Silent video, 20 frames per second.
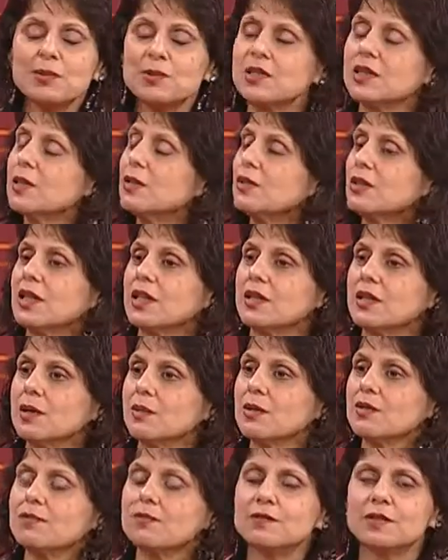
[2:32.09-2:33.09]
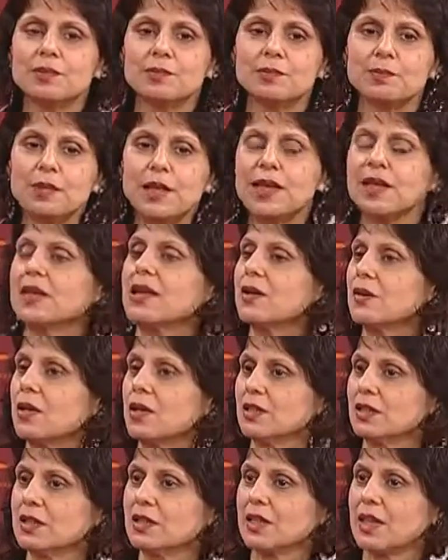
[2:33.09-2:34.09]
Absolutely. They were blinking
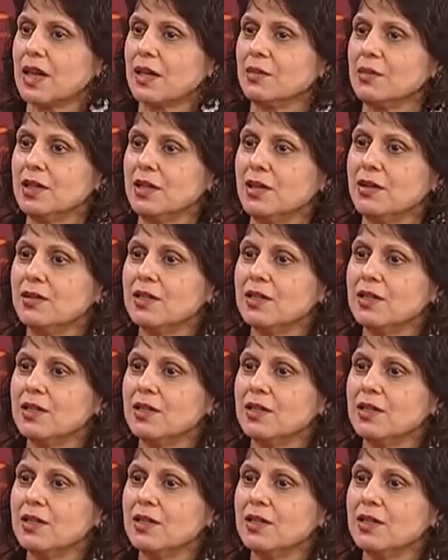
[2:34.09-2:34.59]
all the time,